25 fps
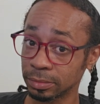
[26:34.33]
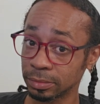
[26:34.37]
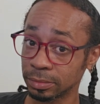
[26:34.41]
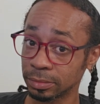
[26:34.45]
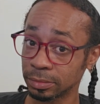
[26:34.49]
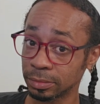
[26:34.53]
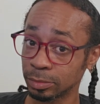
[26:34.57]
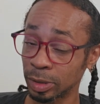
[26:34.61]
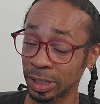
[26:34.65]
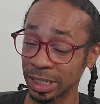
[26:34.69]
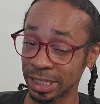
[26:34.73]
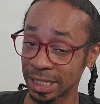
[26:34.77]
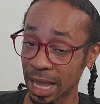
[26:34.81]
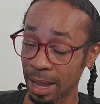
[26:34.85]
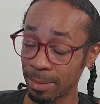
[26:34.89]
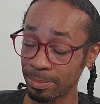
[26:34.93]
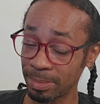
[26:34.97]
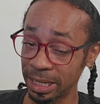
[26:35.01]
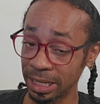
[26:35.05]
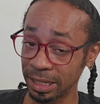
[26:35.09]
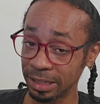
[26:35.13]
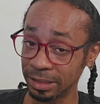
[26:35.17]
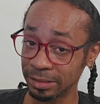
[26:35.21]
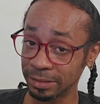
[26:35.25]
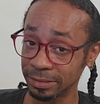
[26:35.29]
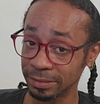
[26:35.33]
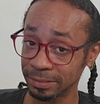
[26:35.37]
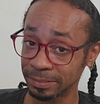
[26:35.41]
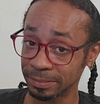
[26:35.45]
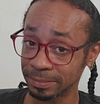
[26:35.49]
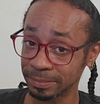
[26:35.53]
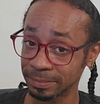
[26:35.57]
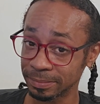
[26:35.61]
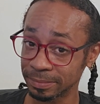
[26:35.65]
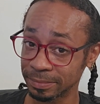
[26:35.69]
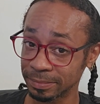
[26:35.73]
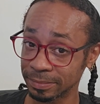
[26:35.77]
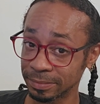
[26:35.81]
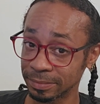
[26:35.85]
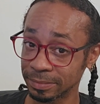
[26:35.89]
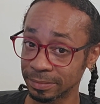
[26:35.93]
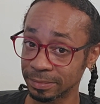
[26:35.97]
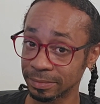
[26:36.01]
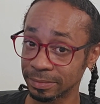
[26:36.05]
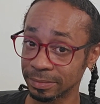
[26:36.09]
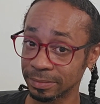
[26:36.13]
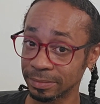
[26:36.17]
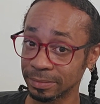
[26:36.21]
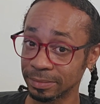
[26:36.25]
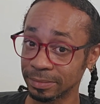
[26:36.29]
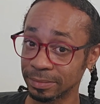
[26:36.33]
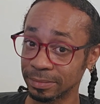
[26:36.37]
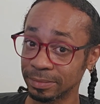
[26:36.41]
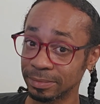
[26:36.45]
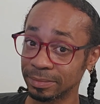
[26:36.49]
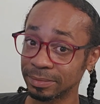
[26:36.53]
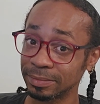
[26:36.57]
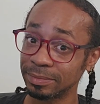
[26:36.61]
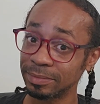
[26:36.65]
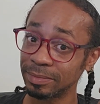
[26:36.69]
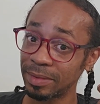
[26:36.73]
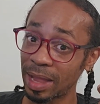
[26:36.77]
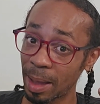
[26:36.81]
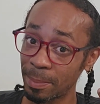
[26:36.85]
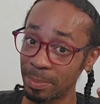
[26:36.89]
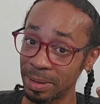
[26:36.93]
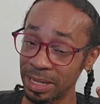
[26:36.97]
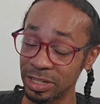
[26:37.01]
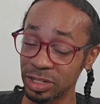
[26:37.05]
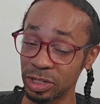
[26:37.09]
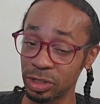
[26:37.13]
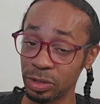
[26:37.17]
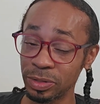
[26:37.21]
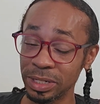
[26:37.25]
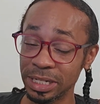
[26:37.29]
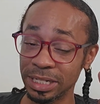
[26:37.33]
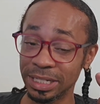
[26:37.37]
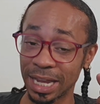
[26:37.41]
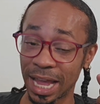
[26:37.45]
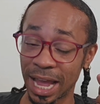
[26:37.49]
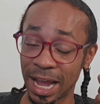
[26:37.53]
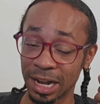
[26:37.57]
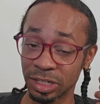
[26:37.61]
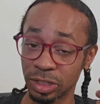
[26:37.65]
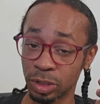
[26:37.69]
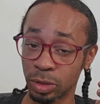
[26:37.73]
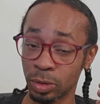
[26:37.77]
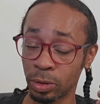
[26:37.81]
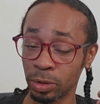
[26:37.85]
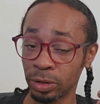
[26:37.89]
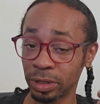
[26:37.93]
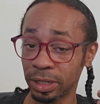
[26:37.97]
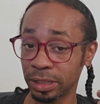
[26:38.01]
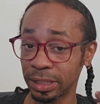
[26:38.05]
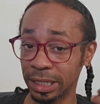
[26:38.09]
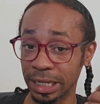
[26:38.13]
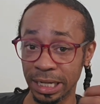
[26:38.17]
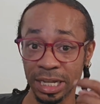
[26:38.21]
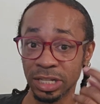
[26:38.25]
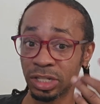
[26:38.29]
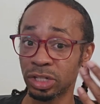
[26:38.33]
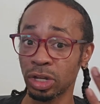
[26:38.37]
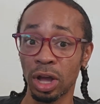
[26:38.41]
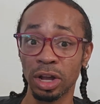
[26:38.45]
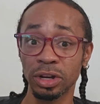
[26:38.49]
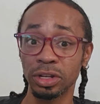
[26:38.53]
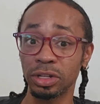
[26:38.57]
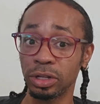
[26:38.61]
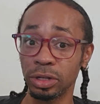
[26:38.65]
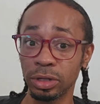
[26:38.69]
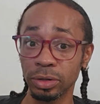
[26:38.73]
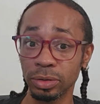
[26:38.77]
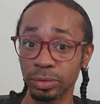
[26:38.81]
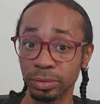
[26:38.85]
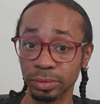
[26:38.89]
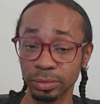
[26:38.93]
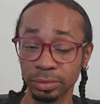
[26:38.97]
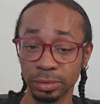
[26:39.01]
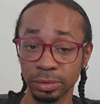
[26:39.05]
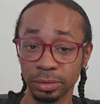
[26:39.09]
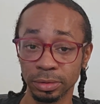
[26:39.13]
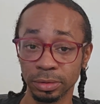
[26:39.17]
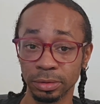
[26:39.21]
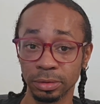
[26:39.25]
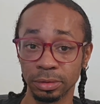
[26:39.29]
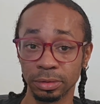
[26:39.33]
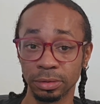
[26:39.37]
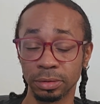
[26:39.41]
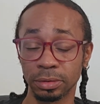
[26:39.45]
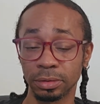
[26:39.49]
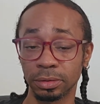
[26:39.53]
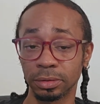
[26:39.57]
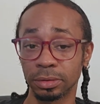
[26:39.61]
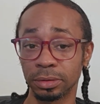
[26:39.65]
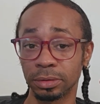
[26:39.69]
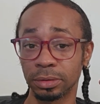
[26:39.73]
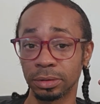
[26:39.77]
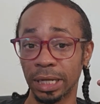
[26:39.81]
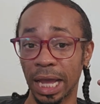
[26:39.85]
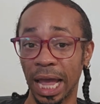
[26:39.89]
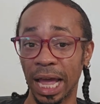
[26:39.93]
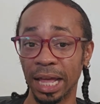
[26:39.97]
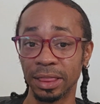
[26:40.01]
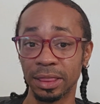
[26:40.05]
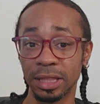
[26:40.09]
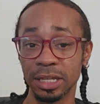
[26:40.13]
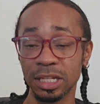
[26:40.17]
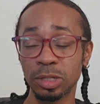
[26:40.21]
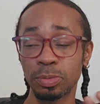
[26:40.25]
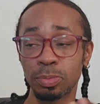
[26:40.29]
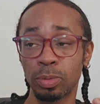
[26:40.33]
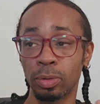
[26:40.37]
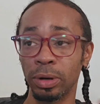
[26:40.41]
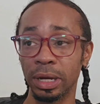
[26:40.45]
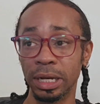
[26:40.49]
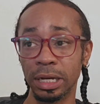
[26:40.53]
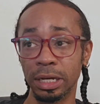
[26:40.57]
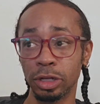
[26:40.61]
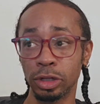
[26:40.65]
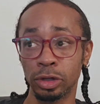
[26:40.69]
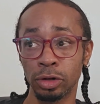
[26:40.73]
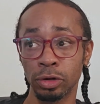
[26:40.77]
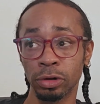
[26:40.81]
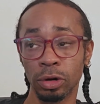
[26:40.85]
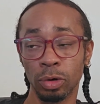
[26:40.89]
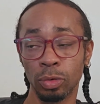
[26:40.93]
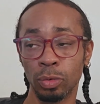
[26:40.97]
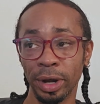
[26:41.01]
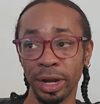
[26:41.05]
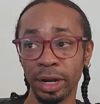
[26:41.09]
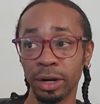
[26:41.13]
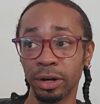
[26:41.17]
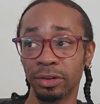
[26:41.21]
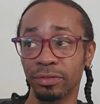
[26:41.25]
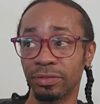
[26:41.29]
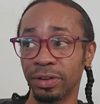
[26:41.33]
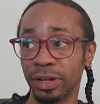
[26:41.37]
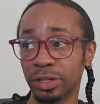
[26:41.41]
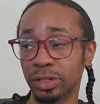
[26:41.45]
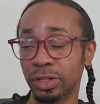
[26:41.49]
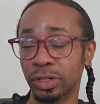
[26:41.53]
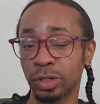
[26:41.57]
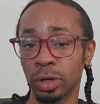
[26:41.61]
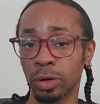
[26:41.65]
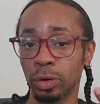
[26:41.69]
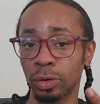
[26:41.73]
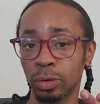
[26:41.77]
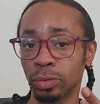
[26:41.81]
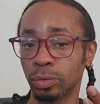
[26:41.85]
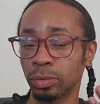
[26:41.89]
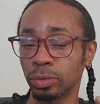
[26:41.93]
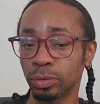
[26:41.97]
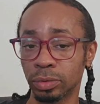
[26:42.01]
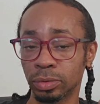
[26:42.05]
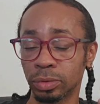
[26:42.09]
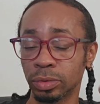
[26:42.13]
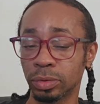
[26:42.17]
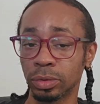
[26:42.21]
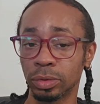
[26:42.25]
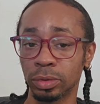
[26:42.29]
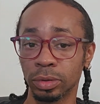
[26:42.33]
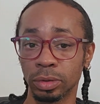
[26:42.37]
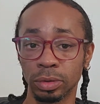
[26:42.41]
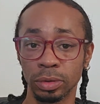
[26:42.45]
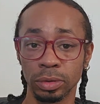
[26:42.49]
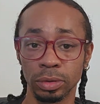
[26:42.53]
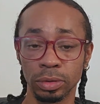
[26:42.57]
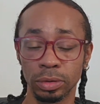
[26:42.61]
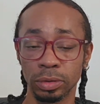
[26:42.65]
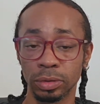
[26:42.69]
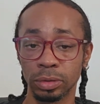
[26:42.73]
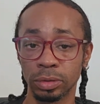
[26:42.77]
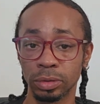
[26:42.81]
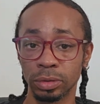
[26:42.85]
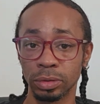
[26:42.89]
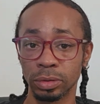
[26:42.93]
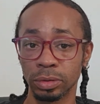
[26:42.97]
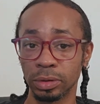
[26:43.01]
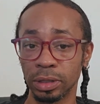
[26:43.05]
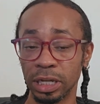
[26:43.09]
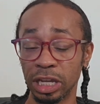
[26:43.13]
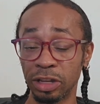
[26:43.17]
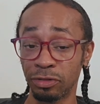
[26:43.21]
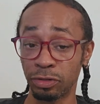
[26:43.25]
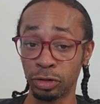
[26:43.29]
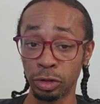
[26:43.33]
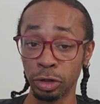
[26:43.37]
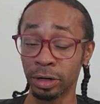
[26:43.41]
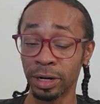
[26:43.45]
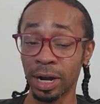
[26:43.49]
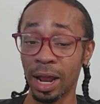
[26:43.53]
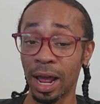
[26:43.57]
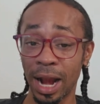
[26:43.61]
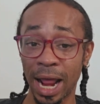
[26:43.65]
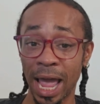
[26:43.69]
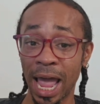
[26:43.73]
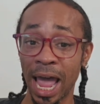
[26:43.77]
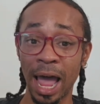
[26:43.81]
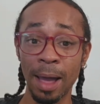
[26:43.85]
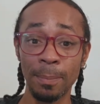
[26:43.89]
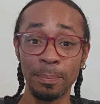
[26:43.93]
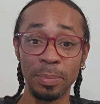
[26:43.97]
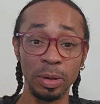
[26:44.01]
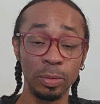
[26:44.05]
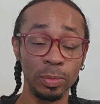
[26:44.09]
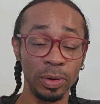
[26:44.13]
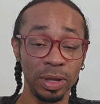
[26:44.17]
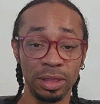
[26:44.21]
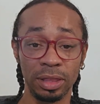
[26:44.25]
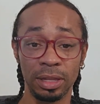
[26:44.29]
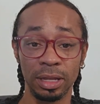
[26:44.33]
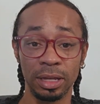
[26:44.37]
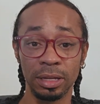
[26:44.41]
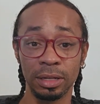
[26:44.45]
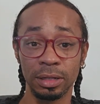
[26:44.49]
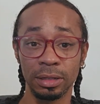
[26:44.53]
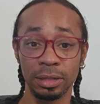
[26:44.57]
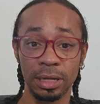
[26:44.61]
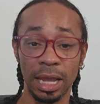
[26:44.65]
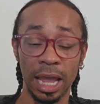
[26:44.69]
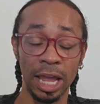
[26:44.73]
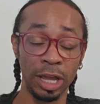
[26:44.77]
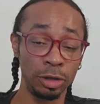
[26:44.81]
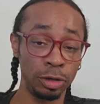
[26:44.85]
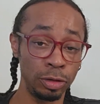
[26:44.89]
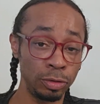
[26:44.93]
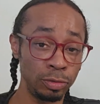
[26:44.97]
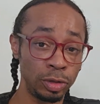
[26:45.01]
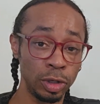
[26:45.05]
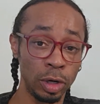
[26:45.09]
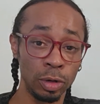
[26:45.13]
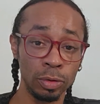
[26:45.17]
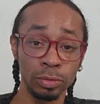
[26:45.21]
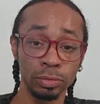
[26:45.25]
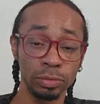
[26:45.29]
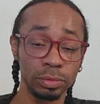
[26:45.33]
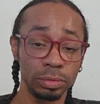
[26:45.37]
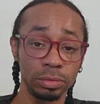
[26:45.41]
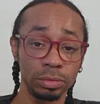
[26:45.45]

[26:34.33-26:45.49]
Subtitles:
what does that mean? That means you need to act accordingly. It's on you. At this point, you're aware of it. So if you're not happy with it and you don't